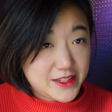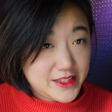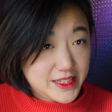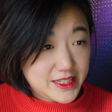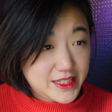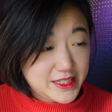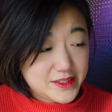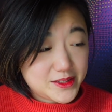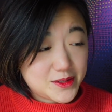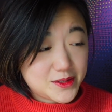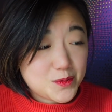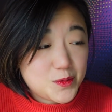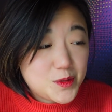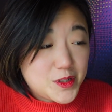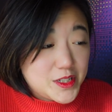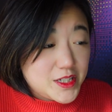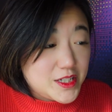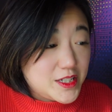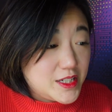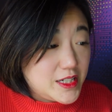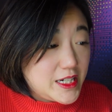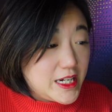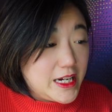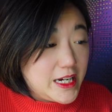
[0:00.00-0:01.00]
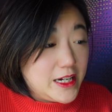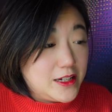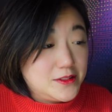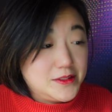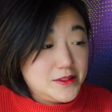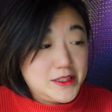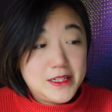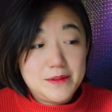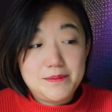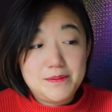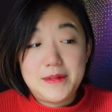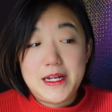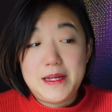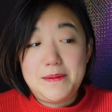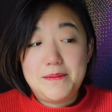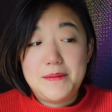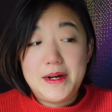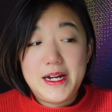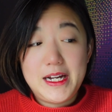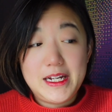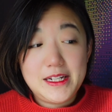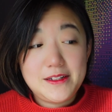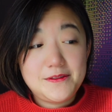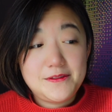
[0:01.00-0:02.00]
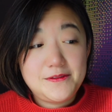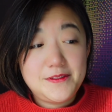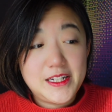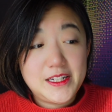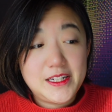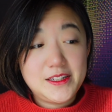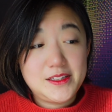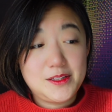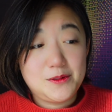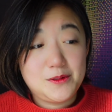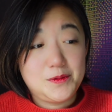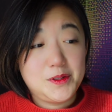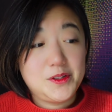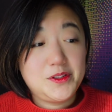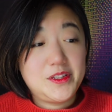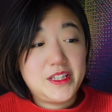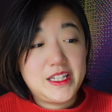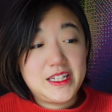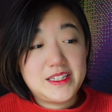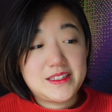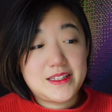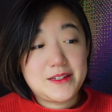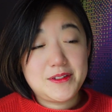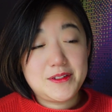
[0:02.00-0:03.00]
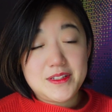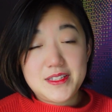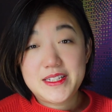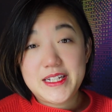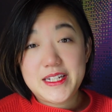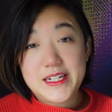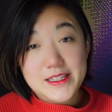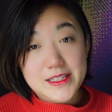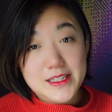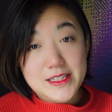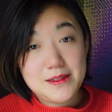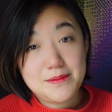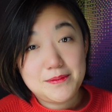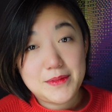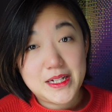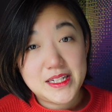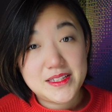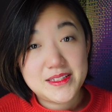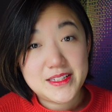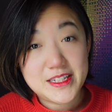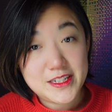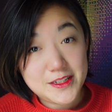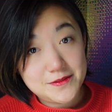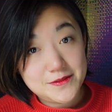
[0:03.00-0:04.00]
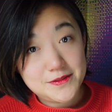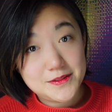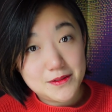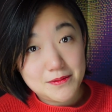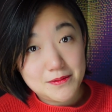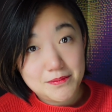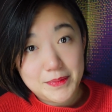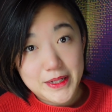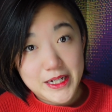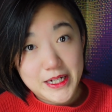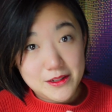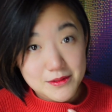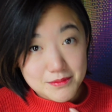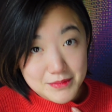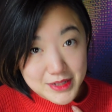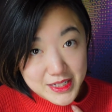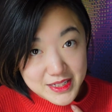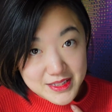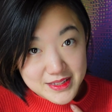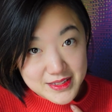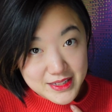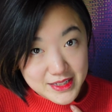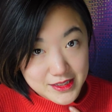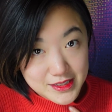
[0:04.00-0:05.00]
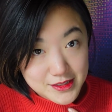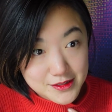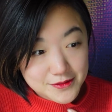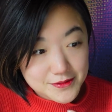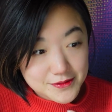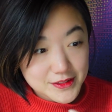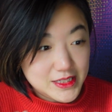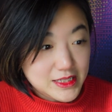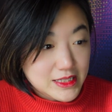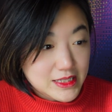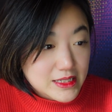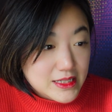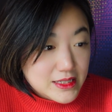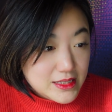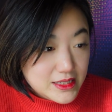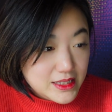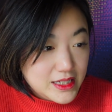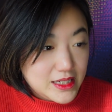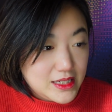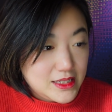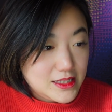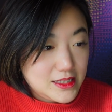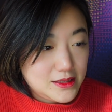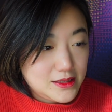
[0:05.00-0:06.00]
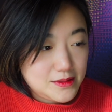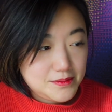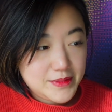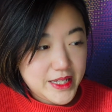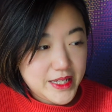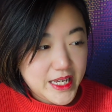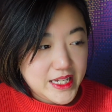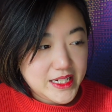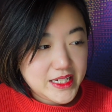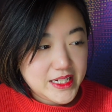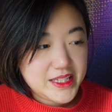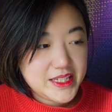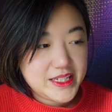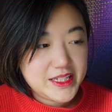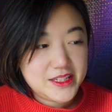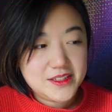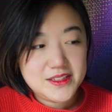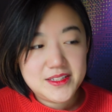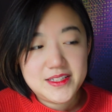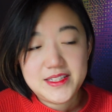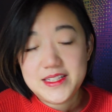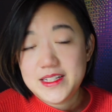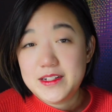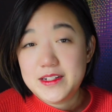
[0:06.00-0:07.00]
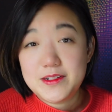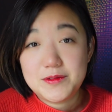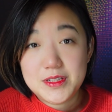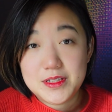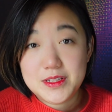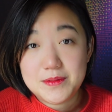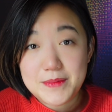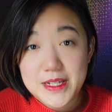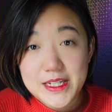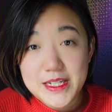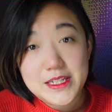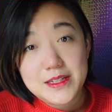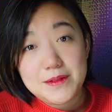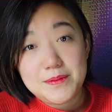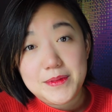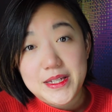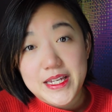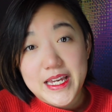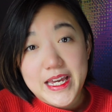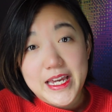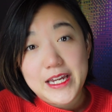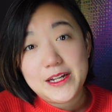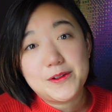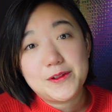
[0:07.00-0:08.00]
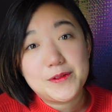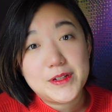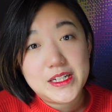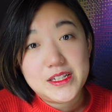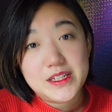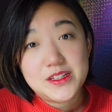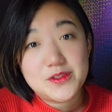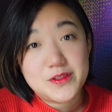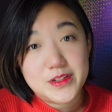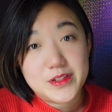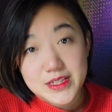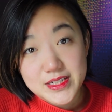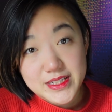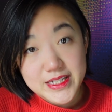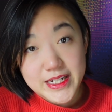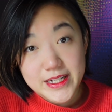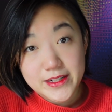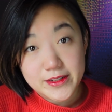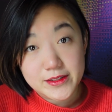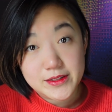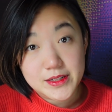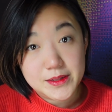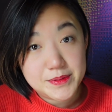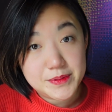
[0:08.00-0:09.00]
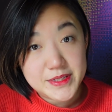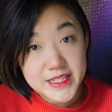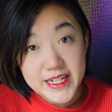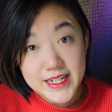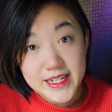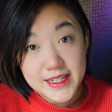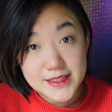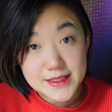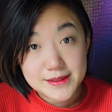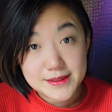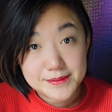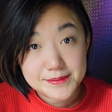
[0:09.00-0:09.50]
things were, how numb my mind felt, the weird things I was telling myself about myself, anything else that was making me angry, stressed out, upset.